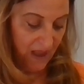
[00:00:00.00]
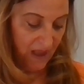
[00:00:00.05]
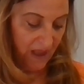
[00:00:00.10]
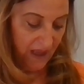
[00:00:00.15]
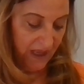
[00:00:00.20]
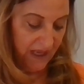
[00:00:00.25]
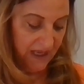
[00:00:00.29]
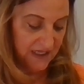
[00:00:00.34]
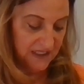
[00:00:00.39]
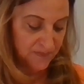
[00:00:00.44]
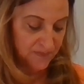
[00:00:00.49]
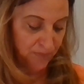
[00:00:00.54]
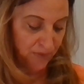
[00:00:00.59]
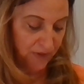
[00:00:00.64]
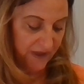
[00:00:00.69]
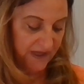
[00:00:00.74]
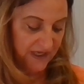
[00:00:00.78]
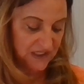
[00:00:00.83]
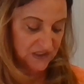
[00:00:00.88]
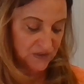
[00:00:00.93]
he is
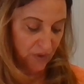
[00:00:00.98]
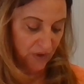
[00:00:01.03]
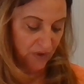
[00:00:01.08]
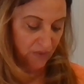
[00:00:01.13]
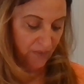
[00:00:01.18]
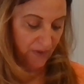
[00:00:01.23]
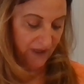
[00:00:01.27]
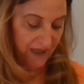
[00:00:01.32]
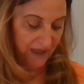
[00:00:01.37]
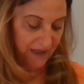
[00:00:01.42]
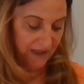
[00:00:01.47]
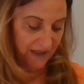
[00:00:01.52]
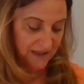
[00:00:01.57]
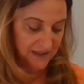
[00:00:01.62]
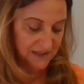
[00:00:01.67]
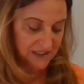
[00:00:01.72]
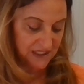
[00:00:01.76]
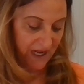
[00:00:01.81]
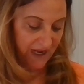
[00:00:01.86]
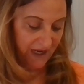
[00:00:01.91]
pleased with what he can
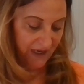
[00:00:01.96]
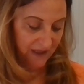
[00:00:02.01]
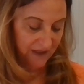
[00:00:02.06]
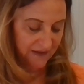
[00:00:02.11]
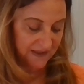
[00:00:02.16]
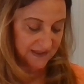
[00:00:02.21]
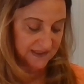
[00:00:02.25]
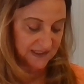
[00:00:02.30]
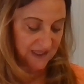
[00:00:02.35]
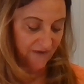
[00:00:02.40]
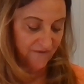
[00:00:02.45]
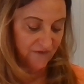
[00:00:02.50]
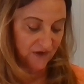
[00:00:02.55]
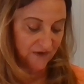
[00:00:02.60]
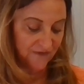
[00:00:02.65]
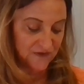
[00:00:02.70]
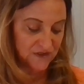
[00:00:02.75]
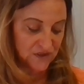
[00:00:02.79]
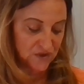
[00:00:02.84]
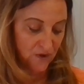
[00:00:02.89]
take. The Seven
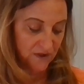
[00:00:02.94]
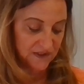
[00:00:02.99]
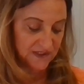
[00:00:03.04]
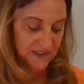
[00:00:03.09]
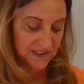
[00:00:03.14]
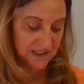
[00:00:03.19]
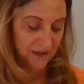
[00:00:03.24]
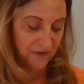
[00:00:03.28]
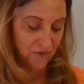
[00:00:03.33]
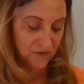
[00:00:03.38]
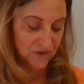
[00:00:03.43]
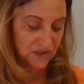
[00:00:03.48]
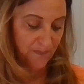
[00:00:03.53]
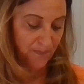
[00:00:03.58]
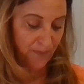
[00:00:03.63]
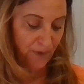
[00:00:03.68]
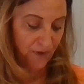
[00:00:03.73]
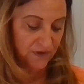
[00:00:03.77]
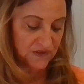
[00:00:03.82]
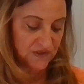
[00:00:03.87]
of Swords denotes a
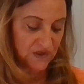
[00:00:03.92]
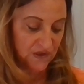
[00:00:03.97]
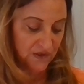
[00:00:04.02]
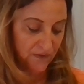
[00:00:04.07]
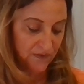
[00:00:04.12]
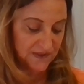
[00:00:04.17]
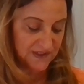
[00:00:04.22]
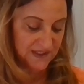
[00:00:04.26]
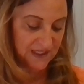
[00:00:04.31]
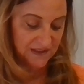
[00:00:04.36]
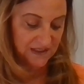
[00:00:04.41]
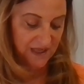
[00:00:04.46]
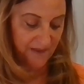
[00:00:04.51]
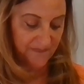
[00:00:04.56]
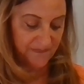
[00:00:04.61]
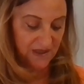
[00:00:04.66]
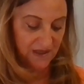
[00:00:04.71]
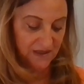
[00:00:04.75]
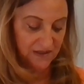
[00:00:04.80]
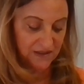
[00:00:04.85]
person who is
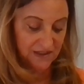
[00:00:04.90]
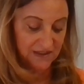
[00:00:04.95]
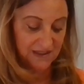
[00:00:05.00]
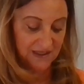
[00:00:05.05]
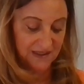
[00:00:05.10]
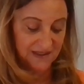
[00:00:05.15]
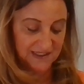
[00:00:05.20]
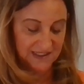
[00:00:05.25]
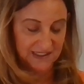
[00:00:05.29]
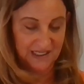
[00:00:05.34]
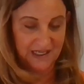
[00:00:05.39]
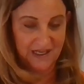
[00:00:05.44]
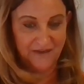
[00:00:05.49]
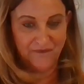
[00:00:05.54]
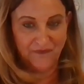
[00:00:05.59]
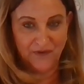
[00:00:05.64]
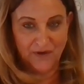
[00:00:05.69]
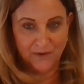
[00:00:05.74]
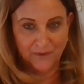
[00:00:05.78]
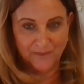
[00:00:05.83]
attempting to deceive
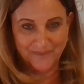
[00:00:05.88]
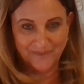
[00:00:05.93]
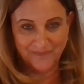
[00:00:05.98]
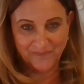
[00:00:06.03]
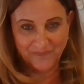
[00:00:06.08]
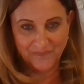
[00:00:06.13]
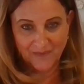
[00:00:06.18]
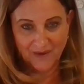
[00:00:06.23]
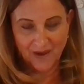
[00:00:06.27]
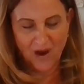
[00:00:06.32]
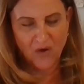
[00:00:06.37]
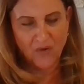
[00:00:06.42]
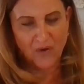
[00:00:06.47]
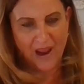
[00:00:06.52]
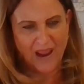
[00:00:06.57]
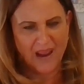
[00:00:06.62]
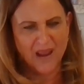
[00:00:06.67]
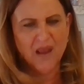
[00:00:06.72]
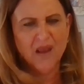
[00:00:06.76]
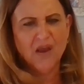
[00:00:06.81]
you.
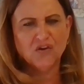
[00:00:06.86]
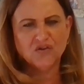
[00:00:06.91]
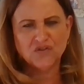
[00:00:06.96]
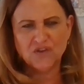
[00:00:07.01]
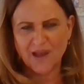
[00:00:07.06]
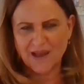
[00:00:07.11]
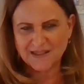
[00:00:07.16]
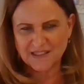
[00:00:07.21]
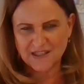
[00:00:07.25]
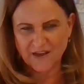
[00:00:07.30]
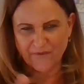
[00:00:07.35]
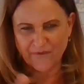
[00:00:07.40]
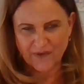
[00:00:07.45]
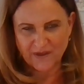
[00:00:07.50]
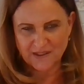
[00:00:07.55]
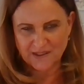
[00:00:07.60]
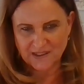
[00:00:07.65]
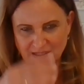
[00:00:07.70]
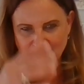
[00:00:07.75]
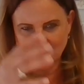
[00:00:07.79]
Okay, so that's if
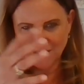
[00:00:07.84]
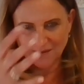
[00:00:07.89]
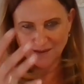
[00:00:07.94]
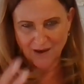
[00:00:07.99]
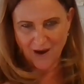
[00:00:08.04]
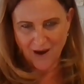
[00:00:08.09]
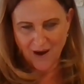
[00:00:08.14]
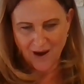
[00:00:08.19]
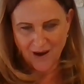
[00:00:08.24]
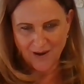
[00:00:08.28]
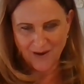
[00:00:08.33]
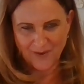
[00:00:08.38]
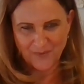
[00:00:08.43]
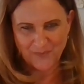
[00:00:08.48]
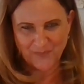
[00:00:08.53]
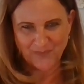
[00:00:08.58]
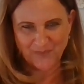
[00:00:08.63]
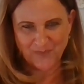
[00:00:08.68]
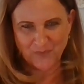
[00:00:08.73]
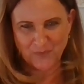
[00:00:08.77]
it's
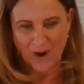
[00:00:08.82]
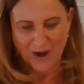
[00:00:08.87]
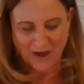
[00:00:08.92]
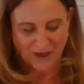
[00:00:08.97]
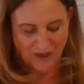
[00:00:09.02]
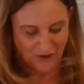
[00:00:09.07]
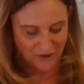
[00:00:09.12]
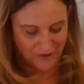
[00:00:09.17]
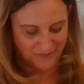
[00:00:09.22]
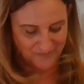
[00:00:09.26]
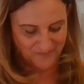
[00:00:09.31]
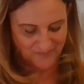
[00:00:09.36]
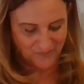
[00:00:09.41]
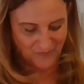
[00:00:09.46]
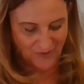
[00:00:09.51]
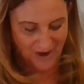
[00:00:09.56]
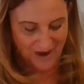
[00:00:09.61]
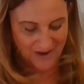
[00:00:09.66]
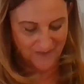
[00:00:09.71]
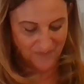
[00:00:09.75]
regular,
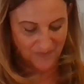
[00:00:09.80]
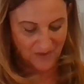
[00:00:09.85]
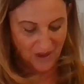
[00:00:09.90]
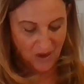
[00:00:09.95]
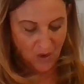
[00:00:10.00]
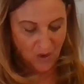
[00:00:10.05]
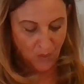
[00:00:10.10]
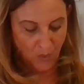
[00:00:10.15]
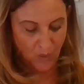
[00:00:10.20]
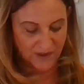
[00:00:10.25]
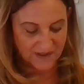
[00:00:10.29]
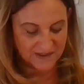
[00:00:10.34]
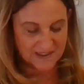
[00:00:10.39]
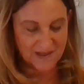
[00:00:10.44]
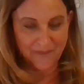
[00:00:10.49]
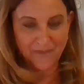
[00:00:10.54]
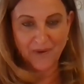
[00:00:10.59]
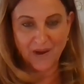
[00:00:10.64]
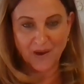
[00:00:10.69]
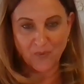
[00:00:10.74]
right? What does
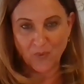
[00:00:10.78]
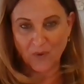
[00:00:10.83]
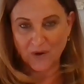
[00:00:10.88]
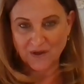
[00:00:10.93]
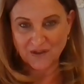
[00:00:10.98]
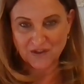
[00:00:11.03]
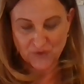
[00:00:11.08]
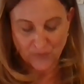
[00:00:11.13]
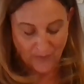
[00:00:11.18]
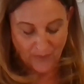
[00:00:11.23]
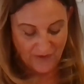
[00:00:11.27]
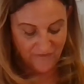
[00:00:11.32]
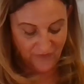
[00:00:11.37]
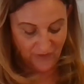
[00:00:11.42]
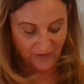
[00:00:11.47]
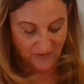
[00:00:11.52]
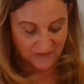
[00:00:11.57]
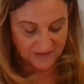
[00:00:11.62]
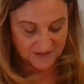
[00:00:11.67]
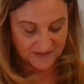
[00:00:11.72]
it mean when it's
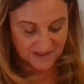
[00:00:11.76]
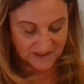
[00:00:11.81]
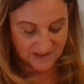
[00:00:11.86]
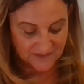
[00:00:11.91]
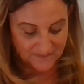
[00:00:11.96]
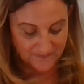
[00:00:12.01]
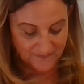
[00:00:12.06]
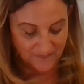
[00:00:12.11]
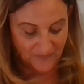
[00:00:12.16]
reversed?